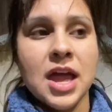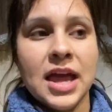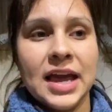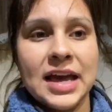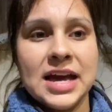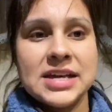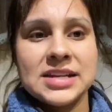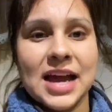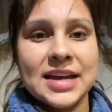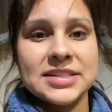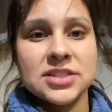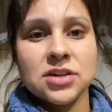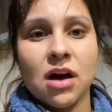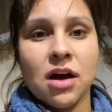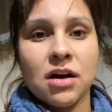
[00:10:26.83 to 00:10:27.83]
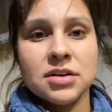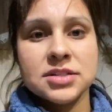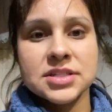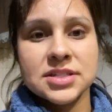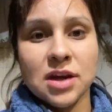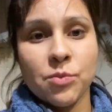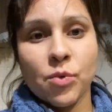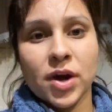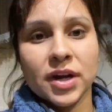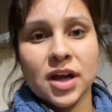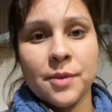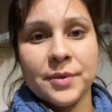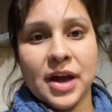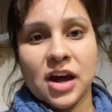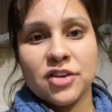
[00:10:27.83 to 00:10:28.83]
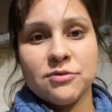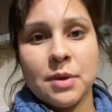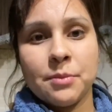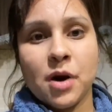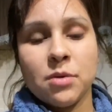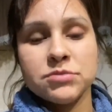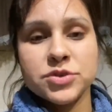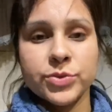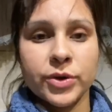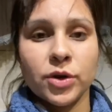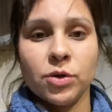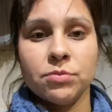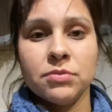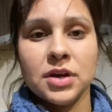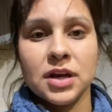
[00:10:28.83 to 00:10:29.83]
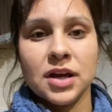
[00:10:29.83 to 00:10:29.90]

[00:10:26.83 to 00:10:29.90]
and I saw someone coming out of my mom's room,